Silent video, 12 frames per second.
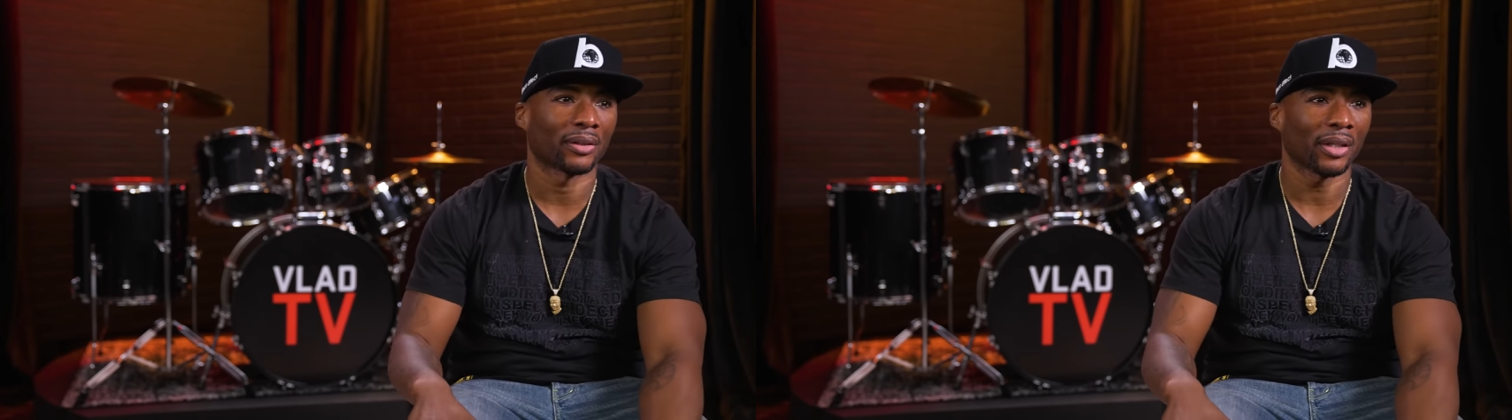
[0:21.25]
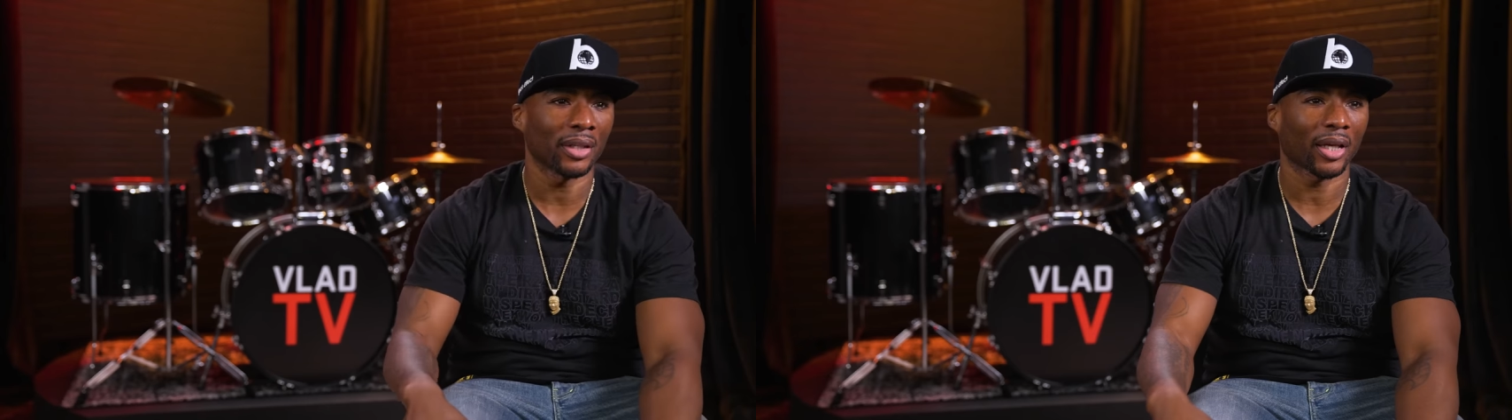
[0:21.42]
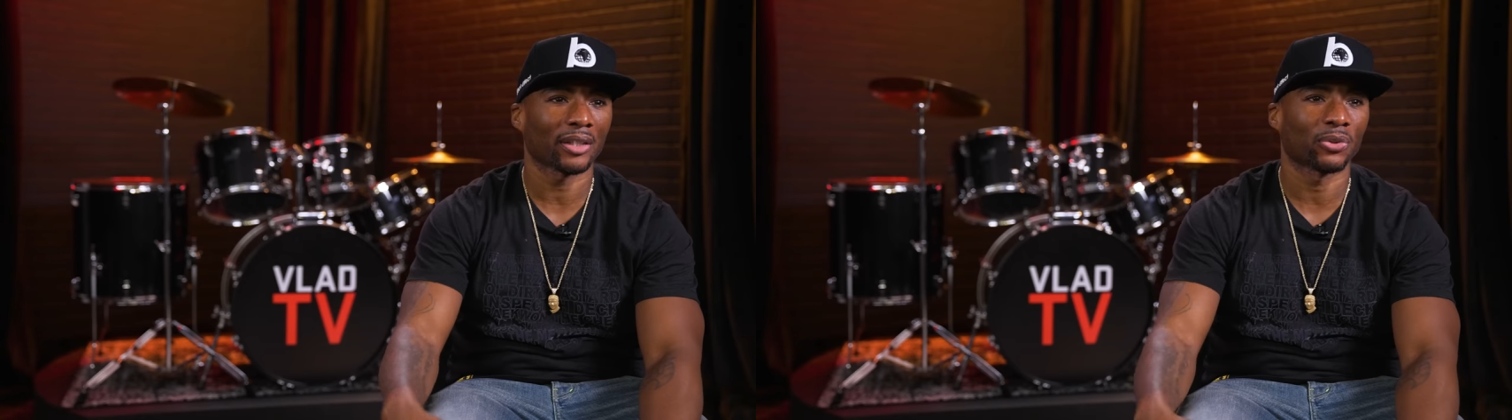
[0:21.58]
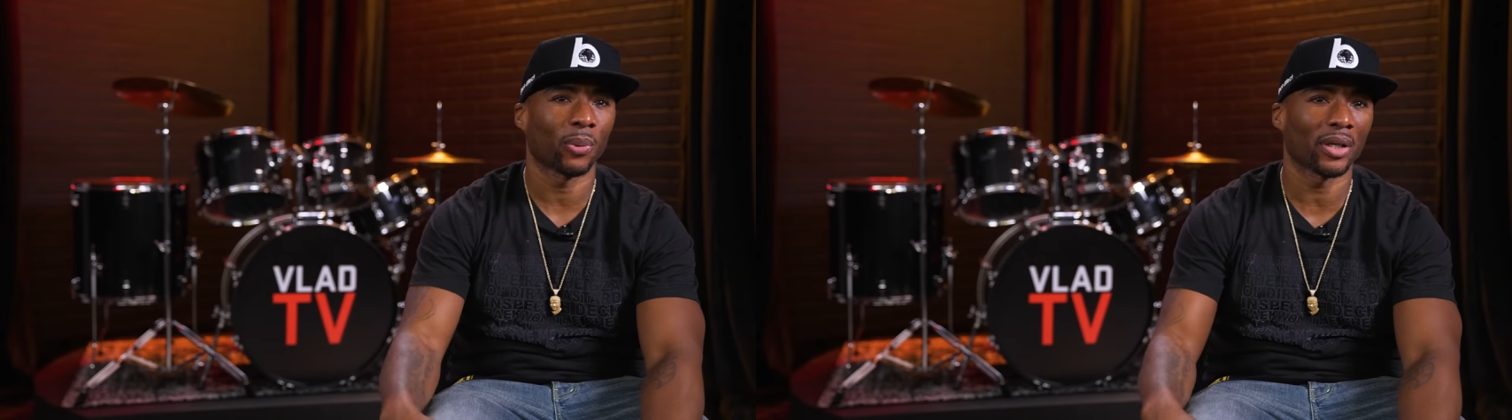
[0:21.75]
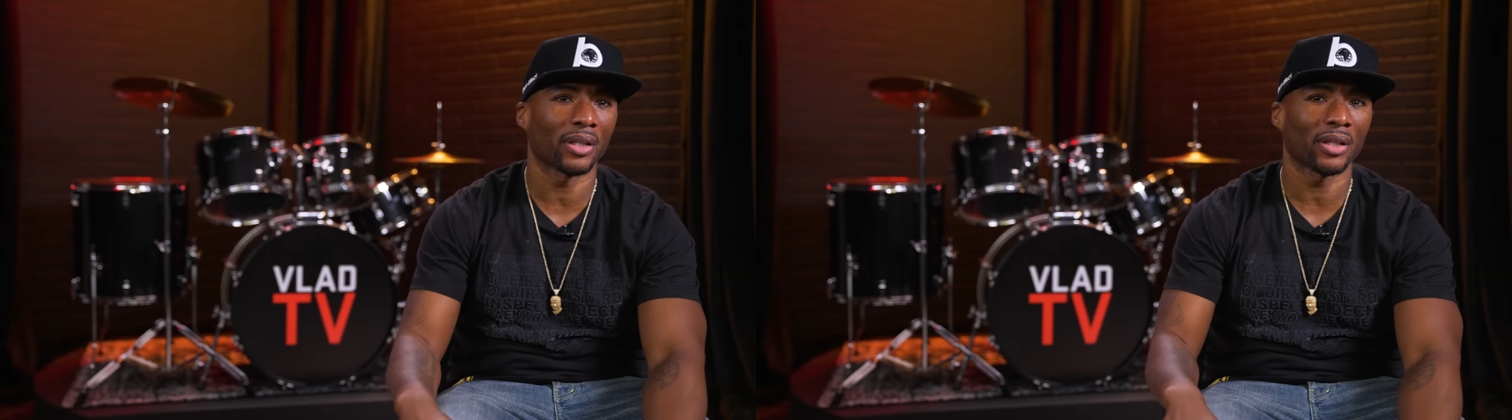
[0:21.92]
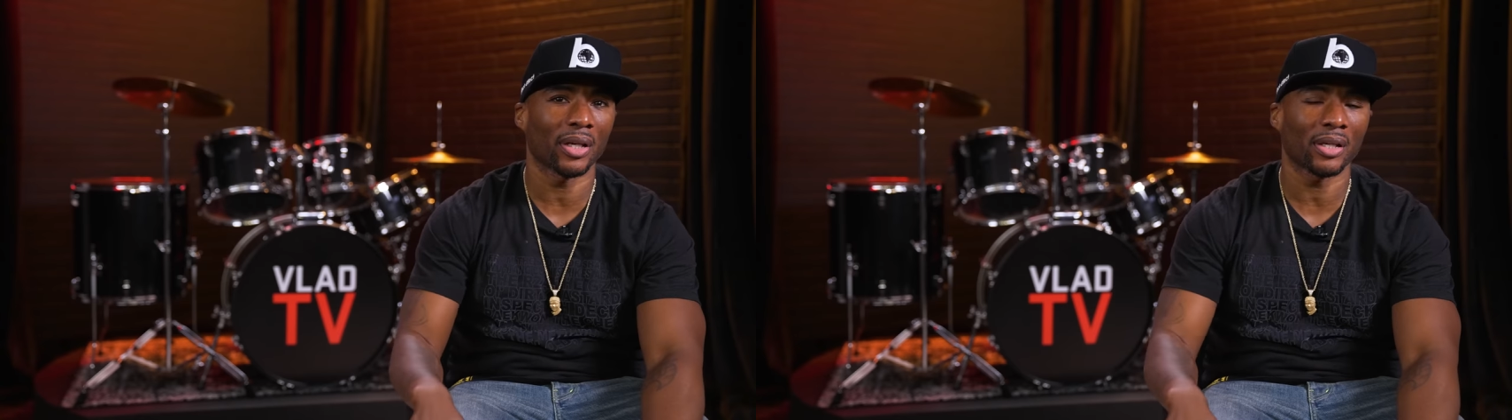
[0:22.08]
I think like
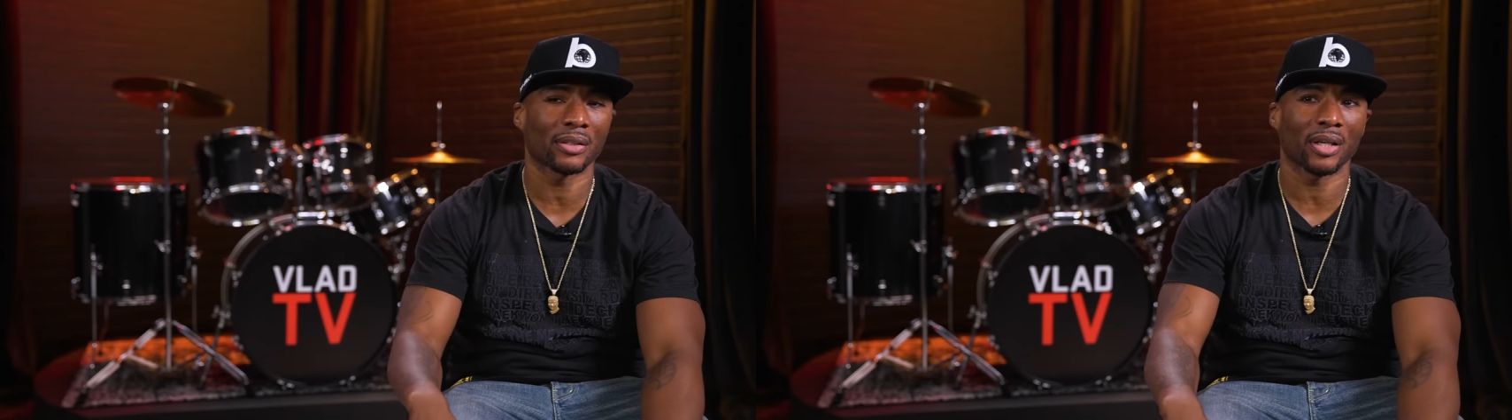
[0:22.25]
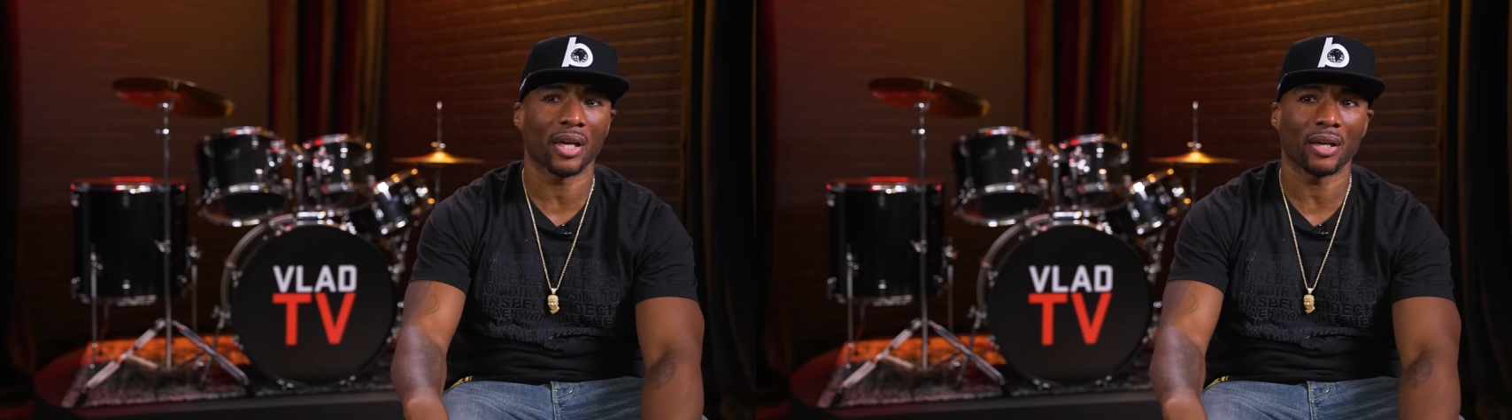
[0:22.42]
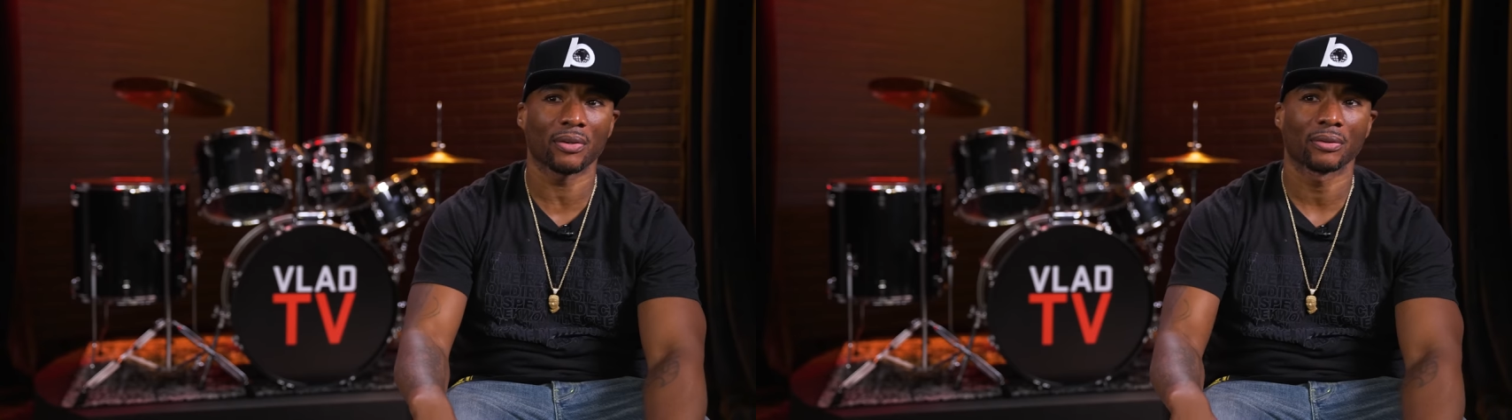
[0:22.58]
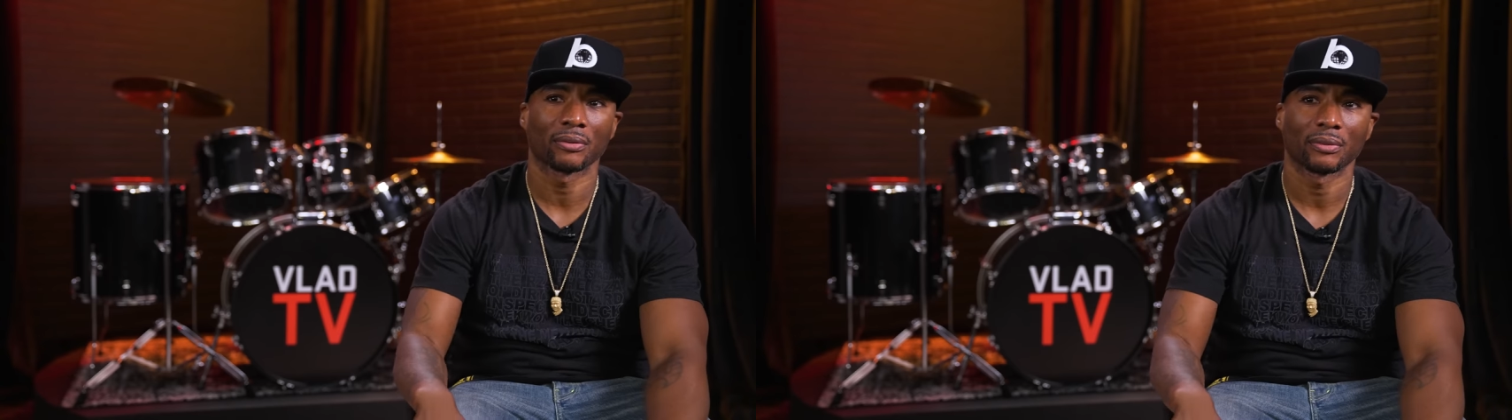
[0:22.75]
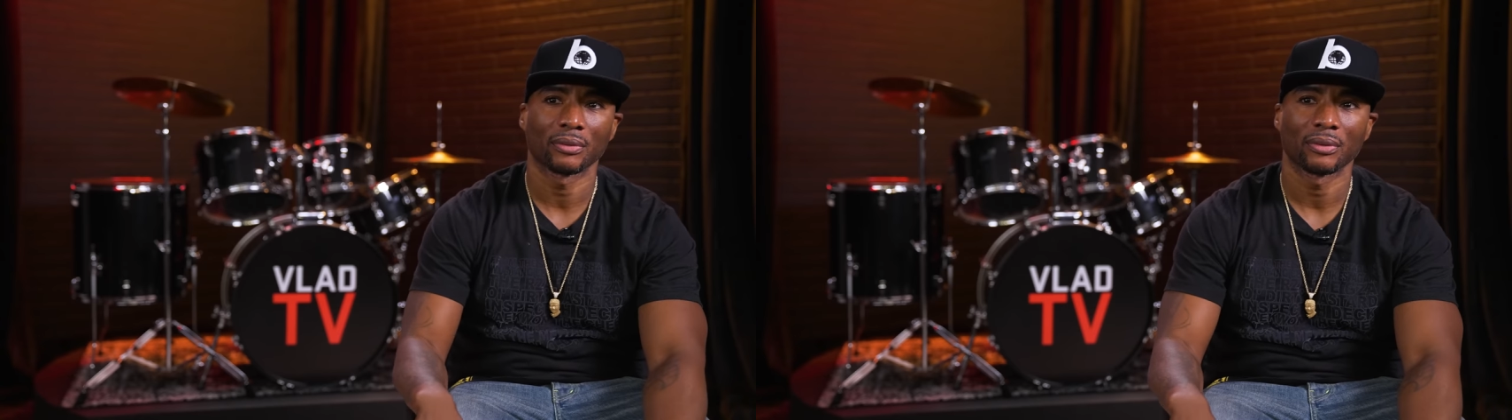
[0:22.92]
20 years now.